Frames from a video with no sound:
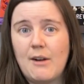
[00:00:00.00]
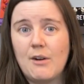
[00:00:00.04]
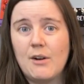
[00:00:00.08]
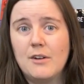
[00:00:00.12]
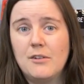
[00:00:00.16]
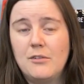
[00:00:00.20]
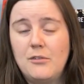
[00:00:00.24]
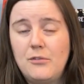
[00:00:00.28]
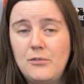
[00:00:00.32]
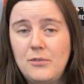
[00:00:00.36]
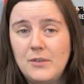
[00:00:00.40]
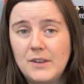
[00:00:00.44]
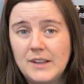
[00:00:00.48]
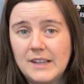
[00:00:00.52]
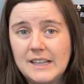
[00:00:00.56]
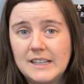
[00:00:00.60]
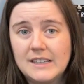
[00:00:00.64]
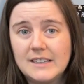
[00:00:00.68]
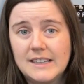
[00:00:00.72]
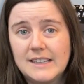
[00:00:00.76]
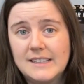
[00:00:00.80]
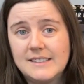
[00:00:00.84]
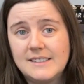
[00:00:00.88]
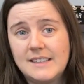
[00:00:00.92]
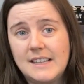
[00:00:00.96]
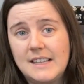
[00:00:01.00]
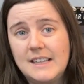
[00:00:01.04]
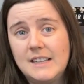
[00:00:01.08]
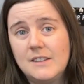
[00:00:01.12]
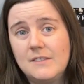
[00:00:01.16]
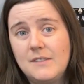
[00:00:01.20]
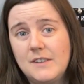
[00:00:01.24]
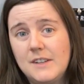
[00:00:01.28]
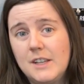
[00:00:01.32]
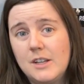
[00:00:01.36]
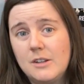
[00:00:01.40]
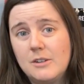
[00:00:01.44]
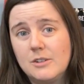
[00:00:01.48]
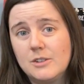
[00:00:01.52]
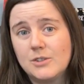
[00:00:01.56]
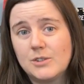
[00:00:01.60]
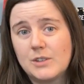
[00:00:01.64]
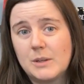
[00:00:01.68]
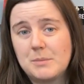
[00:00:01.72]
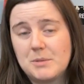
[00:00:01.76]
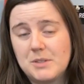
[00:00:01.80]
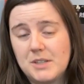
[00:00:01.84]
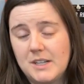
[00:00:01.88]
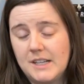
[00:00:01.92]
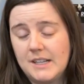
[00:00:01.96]
affiliate links in the video
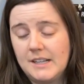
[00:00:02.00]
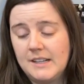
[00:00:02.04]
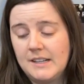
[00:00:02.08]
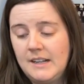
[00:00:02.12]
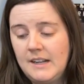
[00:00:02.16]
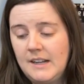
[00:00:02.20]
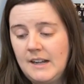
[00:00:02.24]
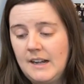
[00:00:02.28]
description.